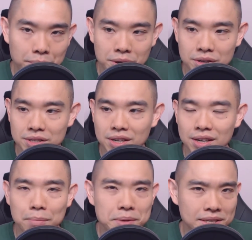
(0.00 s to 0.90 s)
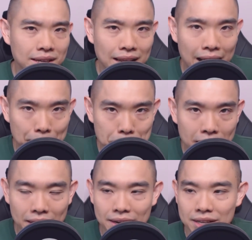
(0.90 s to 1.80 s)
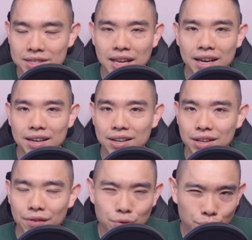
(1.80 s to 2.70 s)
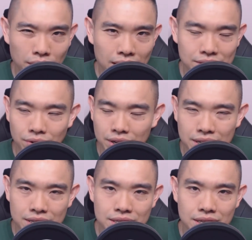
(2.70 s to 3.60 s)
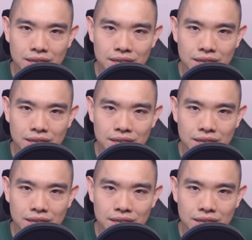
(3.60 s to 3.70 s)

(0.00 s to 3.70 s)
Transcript: Because a mistake that I made is that if you realize, right, these